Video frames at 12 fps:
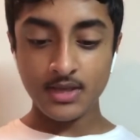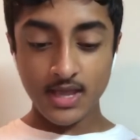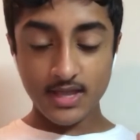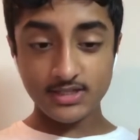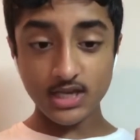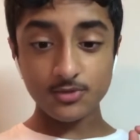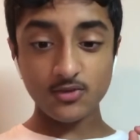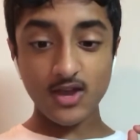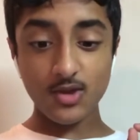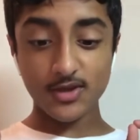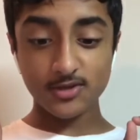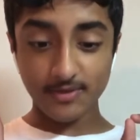In terms of
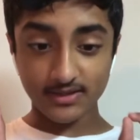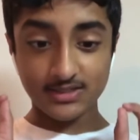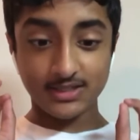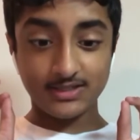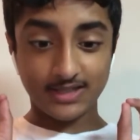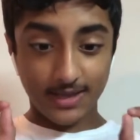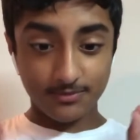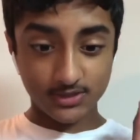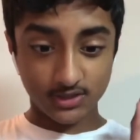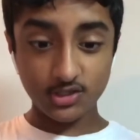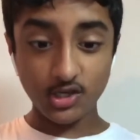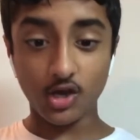how I expect this game to
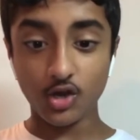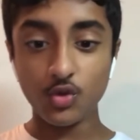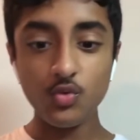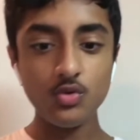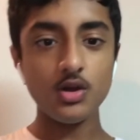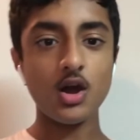go,